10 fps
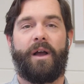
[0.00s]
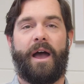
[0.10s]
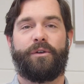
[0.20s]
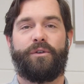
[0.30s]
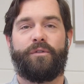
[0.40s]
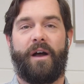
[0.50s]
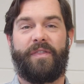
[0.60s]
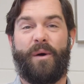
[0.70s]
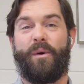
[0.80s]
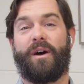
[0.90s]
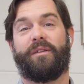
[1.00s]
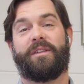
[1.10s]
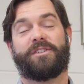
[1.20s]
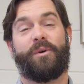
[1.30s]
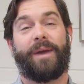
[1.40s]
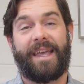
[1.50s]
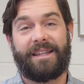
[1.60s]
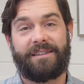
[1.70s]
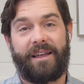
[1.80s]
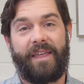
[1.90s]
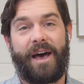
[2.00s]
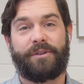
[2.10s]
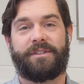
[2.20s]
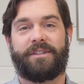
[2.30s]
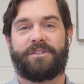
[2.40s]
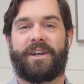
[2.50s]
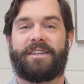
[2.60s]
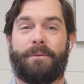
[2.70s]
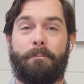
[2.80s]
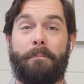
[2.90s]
how you've got that water that's going inside the house and there's got some